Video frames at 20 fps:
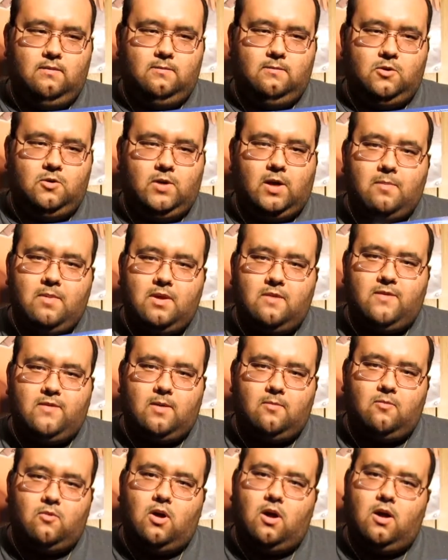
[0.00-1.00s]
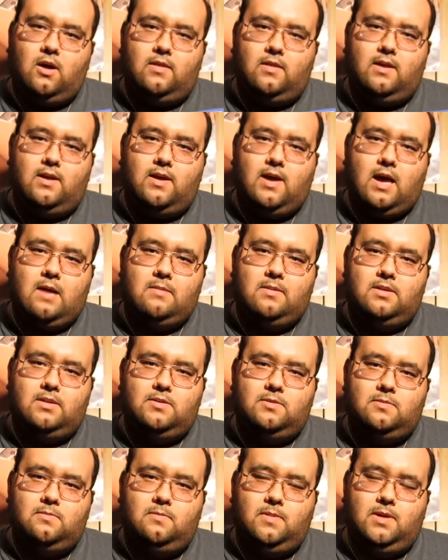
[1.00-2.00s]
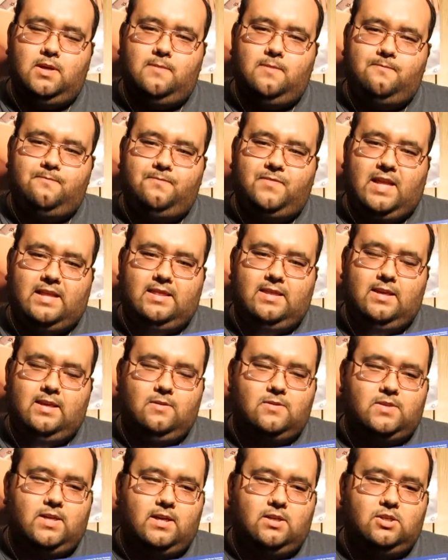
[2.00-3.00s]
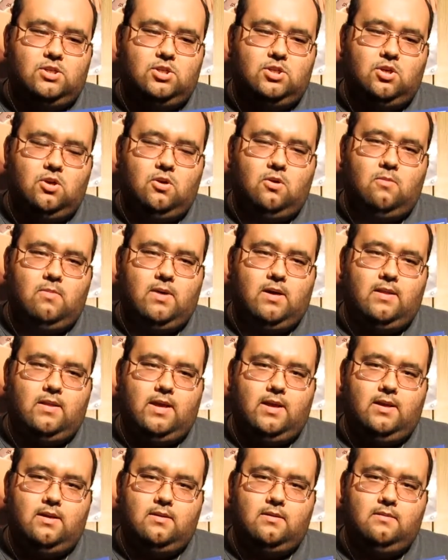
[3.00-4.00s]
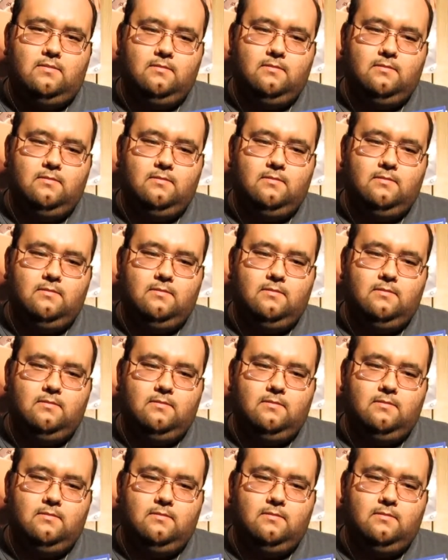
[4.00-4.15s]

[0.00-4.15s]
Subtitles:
correct me if I'm wrong in the comments, but I think it was like a show about like